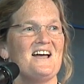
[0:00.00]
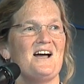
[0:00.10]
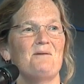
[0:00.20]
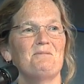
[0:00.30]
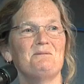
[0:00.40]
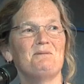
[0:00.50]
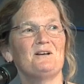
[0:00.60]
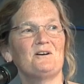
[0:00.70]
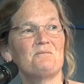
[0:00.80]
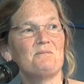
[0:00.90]
How many
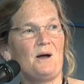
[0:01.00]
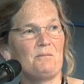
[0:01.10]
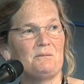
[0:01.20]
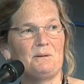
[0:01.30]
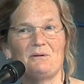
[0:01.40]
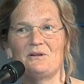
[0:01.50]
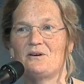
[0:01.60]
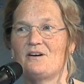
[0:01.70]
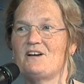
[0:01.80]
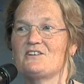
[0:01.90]
people
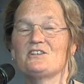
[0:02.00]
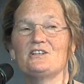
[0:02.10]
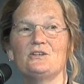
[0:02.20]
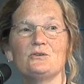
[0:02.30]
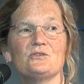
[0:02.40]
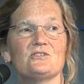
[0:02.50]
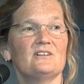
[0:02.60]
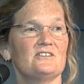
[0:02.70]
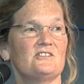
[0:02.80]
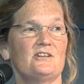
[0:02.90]
here have actually used
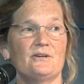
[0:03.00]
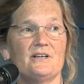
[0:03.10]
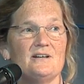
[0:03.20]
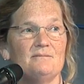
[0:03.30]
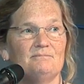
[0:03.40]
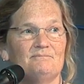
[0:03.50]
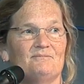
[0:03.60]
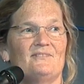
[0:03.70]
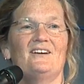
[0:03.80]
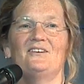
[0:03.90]
Listeria?
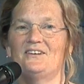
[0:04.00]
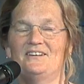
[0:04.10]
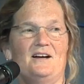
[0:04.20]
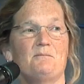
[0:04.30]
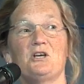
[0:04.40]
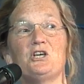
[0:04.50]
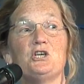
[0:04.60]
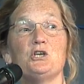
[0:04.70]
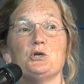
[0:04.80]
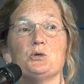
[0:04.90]
Okay, I'm a
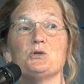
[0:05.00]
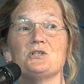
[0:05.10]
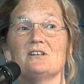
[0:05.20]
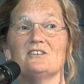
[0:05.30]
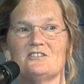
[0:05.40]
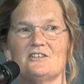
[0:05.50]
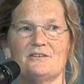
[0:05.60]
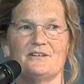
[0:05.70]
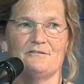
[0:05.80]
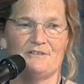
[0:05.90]
huge
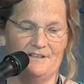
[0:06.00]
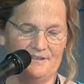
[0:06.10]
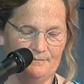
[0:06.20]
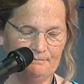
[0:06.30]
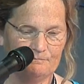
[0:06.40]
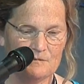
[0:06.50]
Listeria fan.